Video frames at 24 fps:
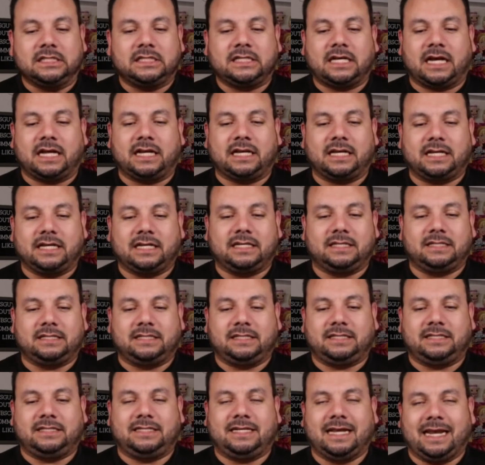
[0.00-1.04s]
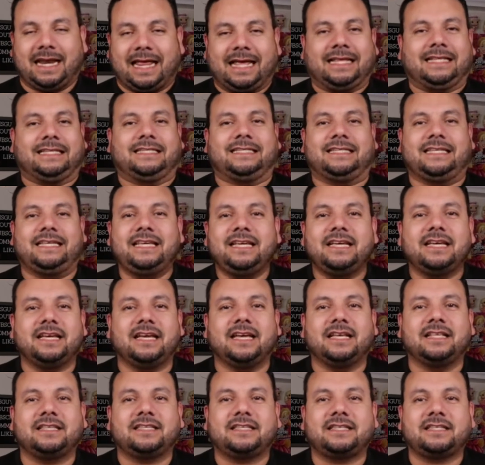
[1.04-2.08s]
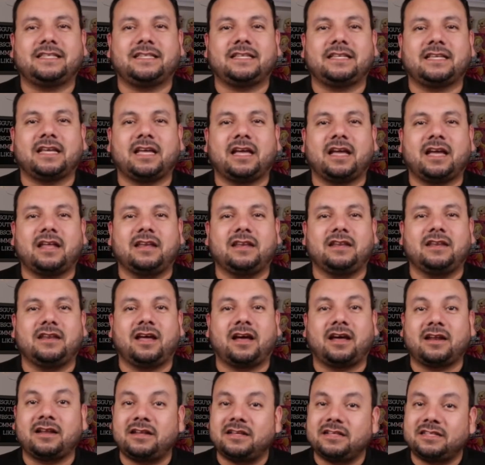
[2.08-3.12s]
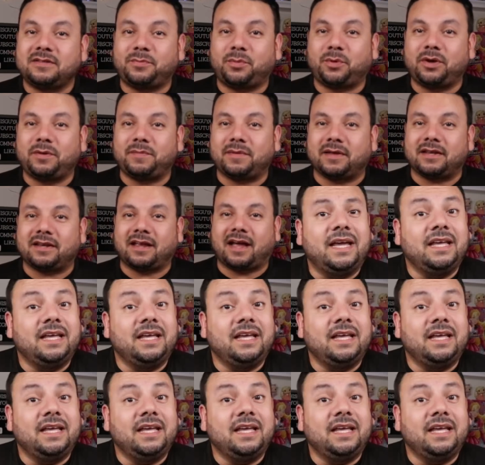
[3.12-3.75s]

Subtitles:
kind of glancing, it's not a disappointment.